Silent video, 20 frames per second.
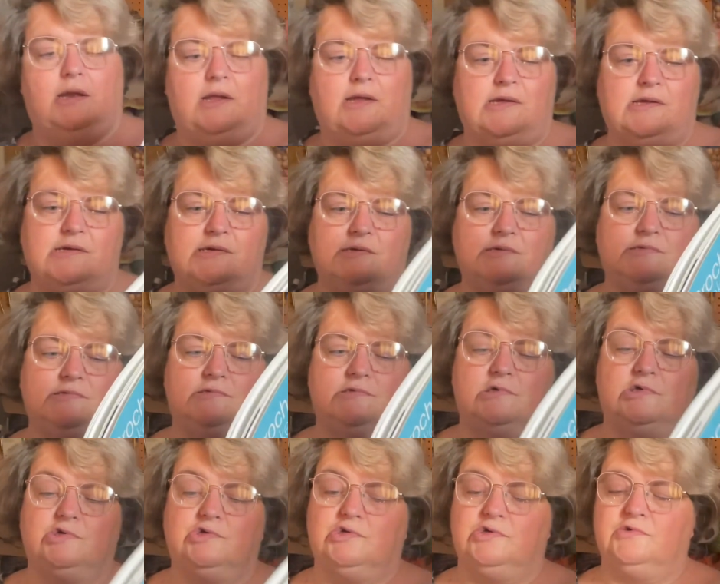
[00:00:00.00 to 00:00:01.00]
it is
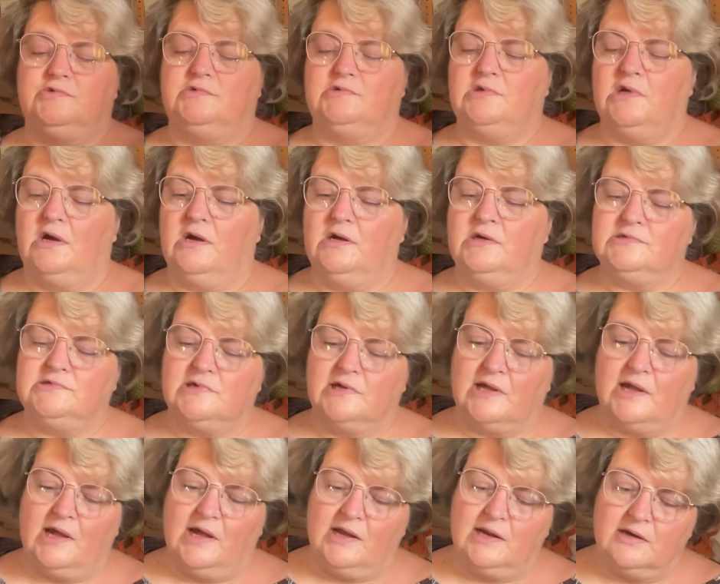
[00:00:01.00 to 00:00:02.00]
2 stars
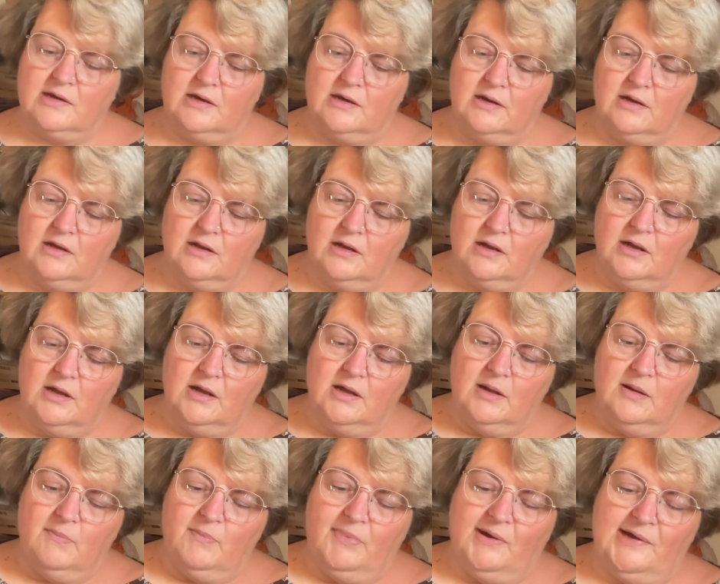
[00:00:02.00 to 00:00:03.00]
again.
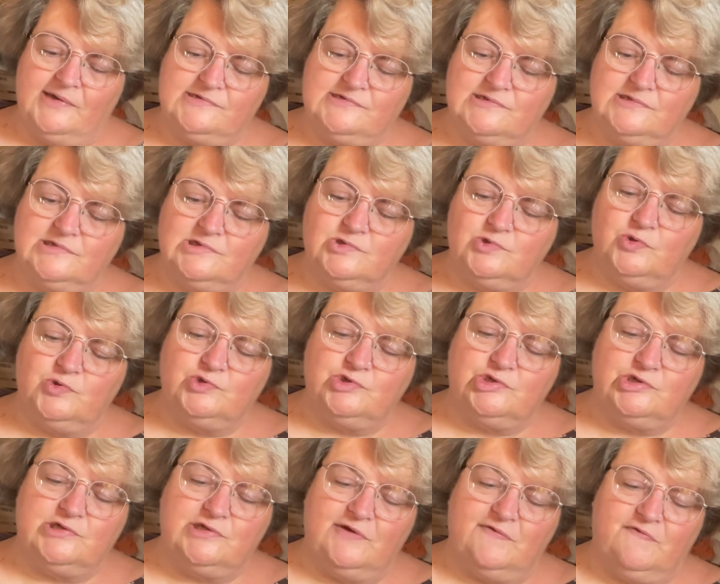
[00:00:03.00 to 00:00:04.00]
Pattern's not
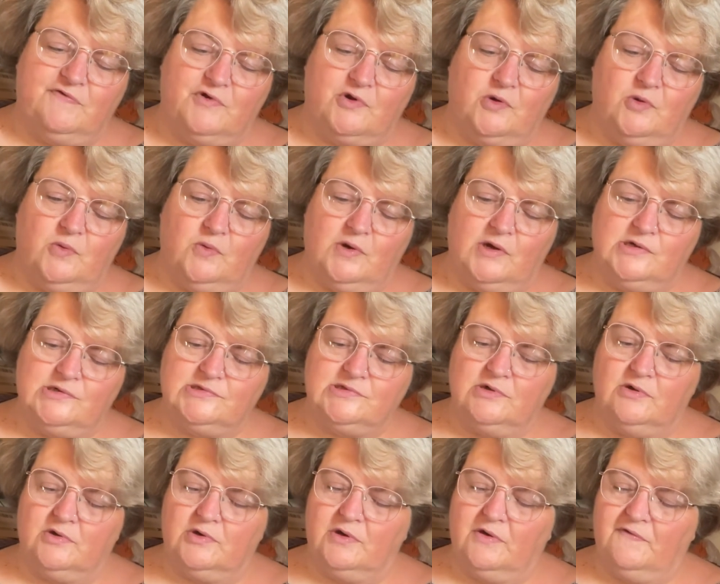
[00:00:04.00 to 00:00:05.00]
too difficult as there
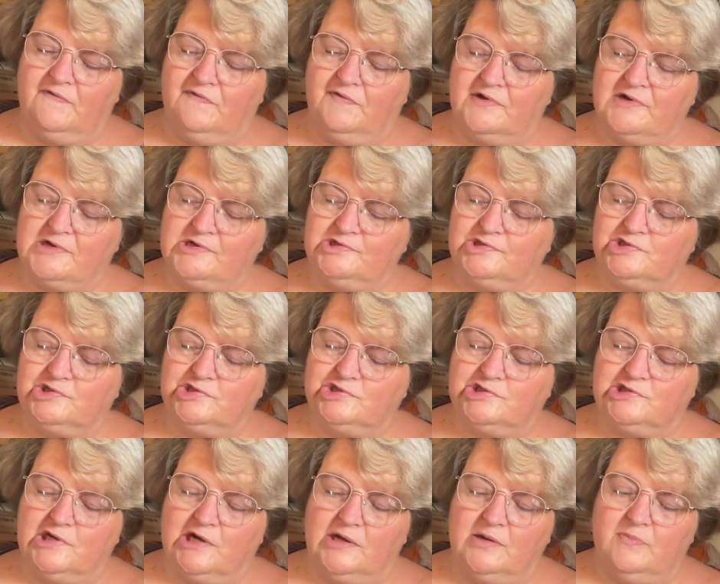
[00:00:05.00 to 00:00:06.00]
are no fingers to
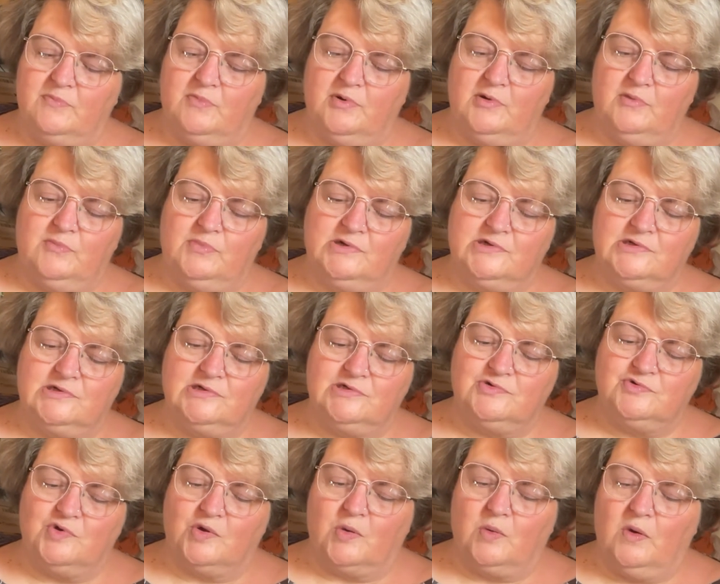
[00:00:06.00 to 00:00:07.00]
shape, but does
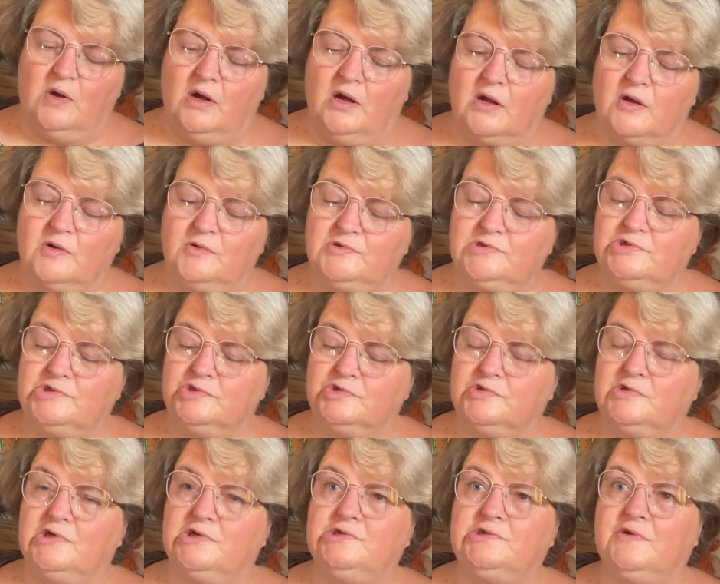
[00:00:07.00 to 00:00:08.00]
require
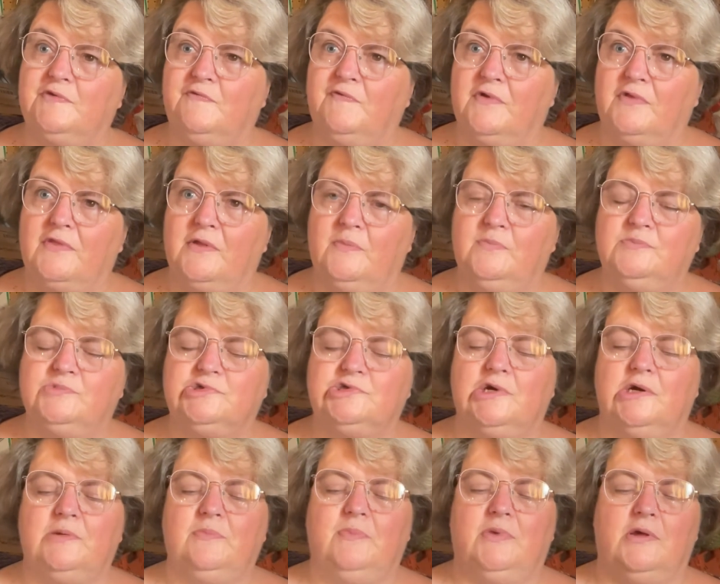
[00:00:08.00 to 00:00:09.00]
concentration for thumb
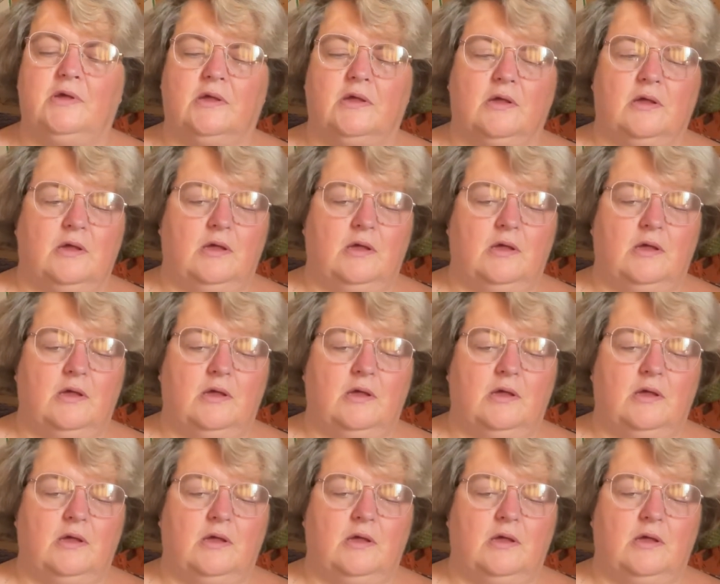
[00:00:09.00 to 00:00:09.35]
shaping.